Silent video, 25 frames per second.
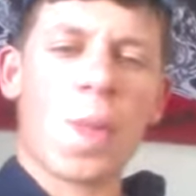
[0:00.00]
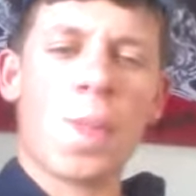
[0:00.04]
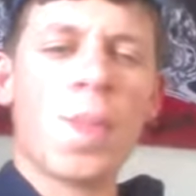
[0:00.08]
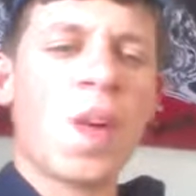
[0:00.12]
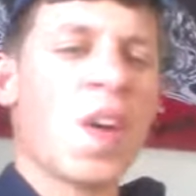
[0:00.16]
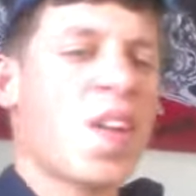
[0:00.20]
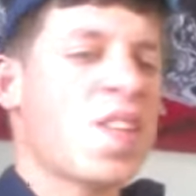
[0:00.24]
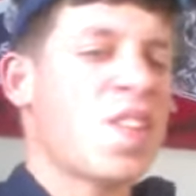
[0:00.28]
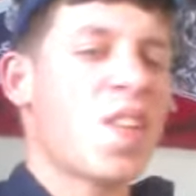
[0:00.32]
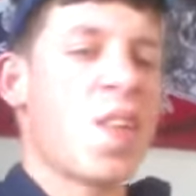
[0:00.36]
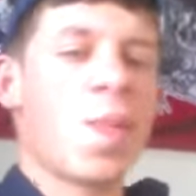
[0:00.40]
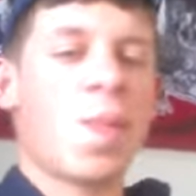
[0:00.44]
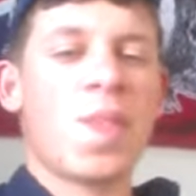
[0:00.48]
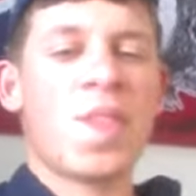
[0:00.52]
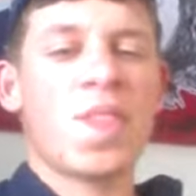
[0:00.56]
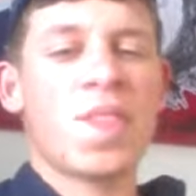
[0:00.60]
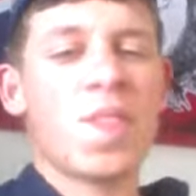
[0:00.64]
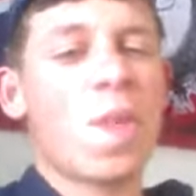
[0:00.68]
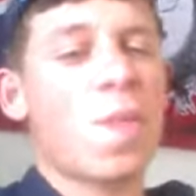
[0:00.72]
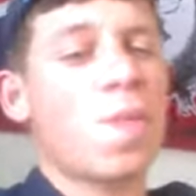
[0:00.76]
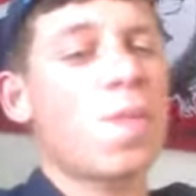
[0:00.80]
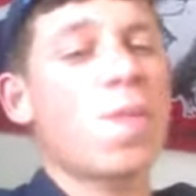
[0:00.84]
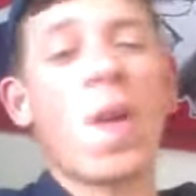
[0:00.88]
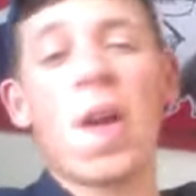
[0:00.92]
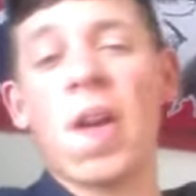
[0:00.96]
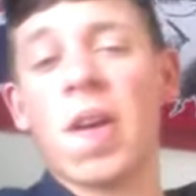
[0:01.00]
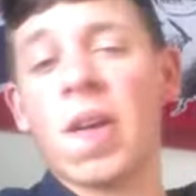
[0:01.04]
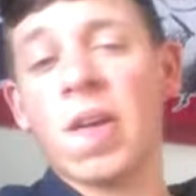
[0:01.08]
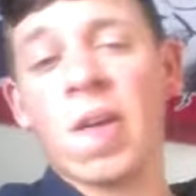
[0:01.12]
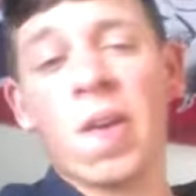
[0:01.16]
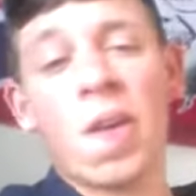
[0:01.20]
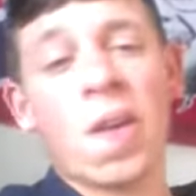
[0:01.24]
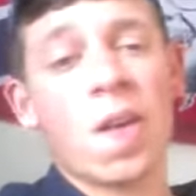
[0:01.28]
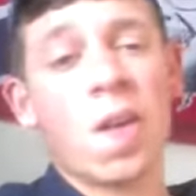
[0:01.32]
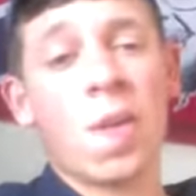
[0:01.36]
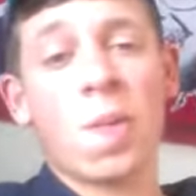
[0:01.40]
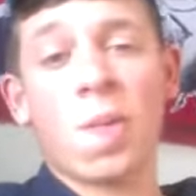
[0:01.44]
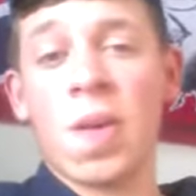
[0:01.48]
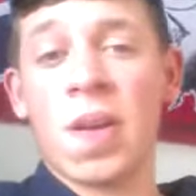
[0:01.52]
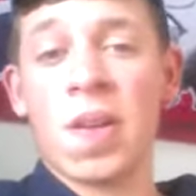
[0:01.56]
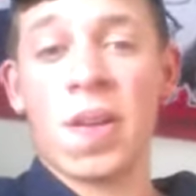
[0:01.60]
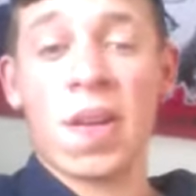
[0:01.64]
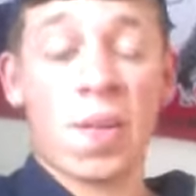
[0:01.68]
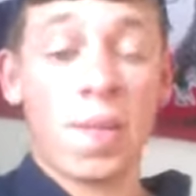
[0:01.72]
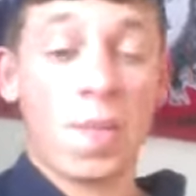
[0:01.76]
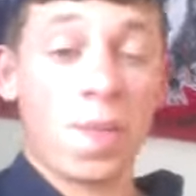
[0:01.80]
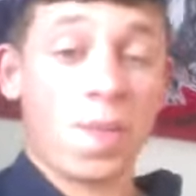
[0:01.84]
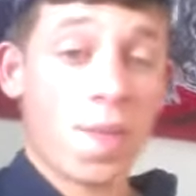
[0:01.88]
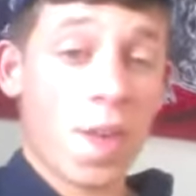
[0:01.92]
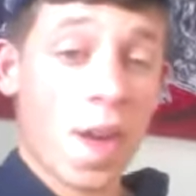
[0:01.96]
The buzz hit me so fucking hard it
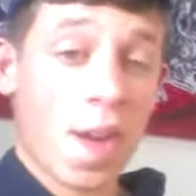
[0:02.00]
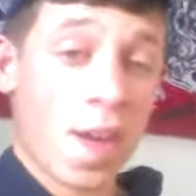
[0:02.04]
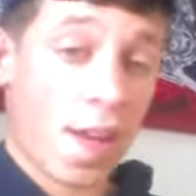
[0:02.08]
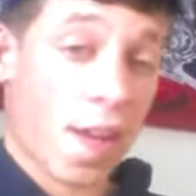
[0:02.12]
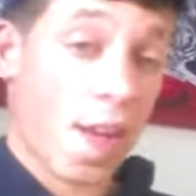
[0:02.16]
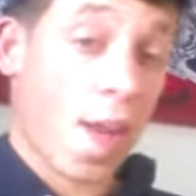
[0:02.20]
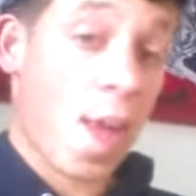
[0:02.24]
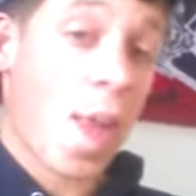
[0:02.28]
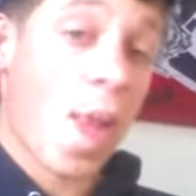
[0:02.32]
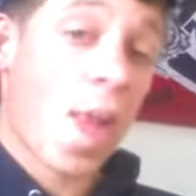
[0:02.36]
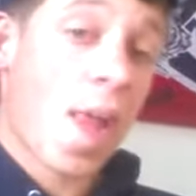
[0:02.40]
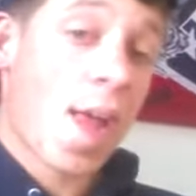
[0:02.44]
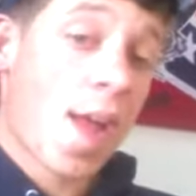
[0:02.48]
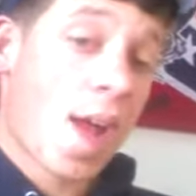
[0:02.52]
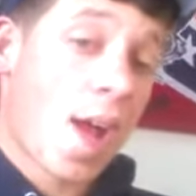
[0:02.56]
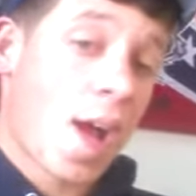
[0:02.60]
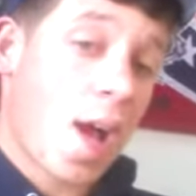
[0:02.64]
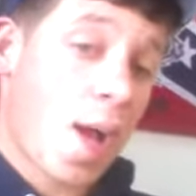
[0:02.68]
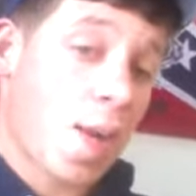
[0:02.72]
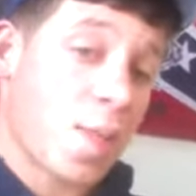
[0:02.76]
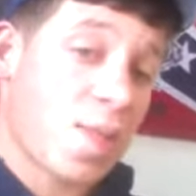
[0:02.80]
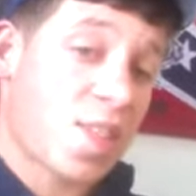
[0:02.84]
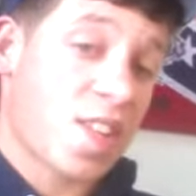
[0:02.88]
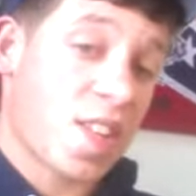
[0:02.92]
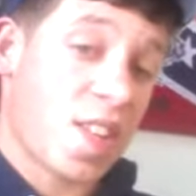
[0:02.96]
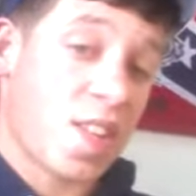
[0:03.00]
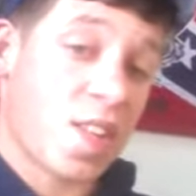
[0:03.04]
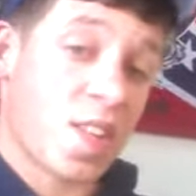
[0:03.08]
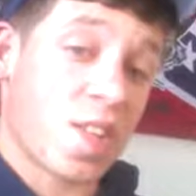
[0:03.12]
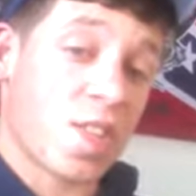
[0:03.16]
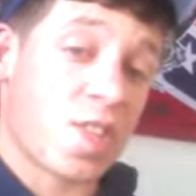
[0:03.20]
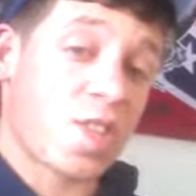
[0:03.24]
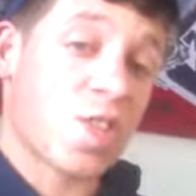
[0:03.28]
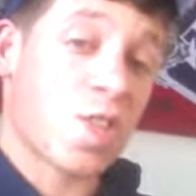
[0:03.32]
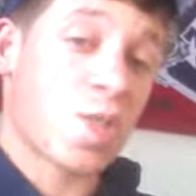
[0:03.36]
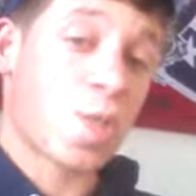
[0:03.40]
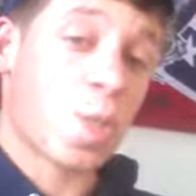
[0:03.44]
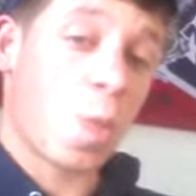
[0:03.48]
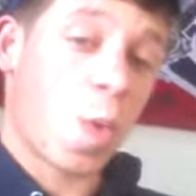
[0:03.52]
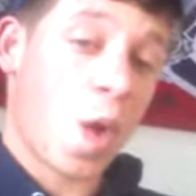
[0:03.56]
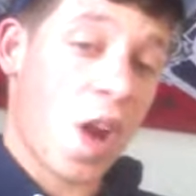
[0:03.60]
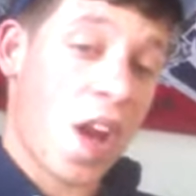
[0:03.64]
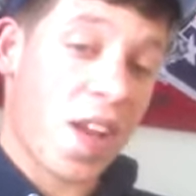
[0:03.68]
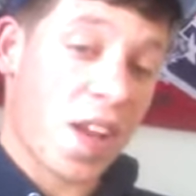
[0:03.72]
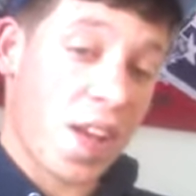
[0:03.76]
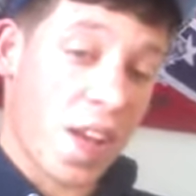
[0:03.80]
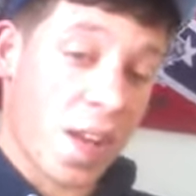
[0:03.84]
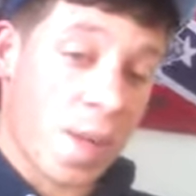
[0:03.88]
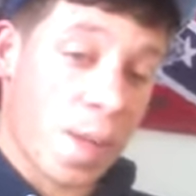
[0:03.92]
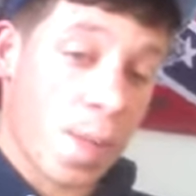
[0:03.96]
wasn't even funny. I'm sitting there
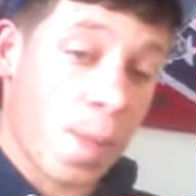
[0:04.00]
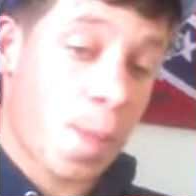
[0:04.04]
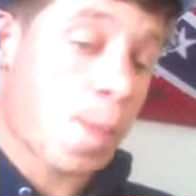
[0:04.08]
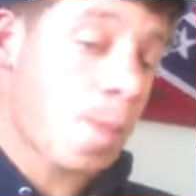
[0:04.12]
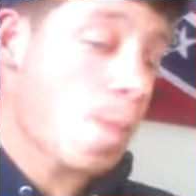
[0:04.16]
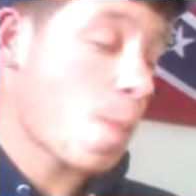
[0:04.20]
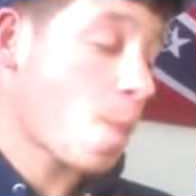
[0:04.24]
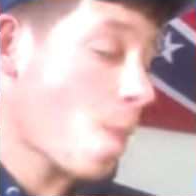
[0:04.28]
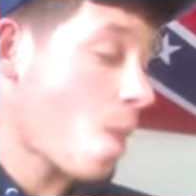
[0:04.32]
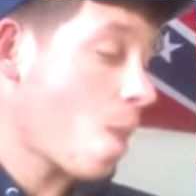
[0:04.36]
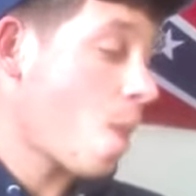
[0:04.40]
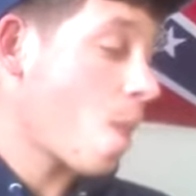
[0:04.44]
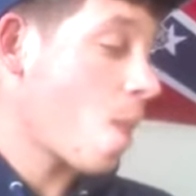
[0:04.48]
swaying.